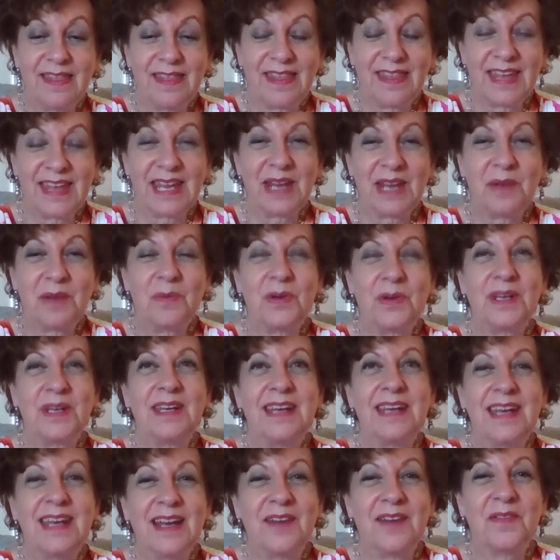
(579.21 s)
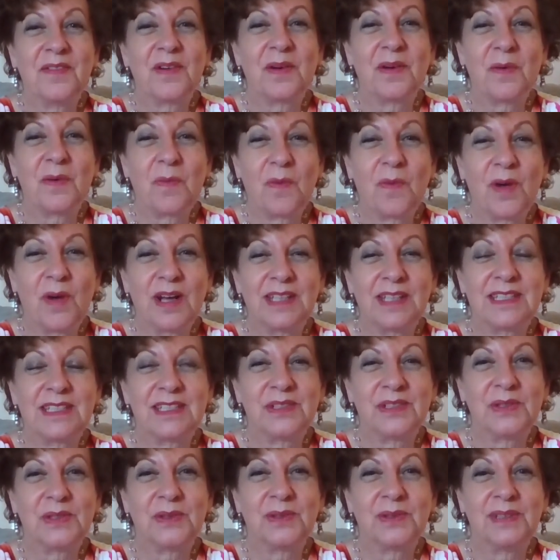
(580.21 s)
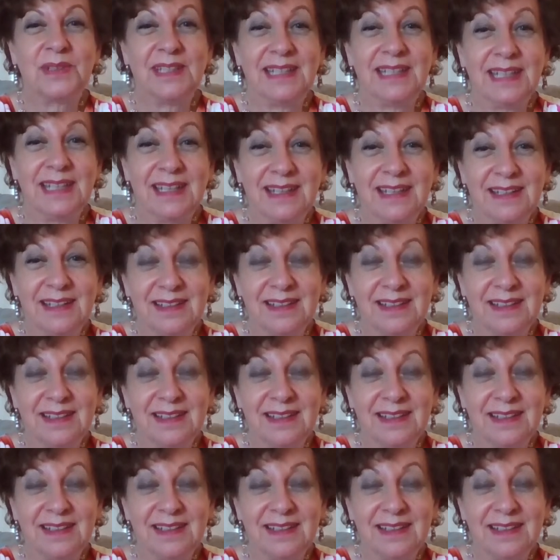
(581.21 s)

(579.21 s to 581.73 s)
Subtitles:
they would never want to leave.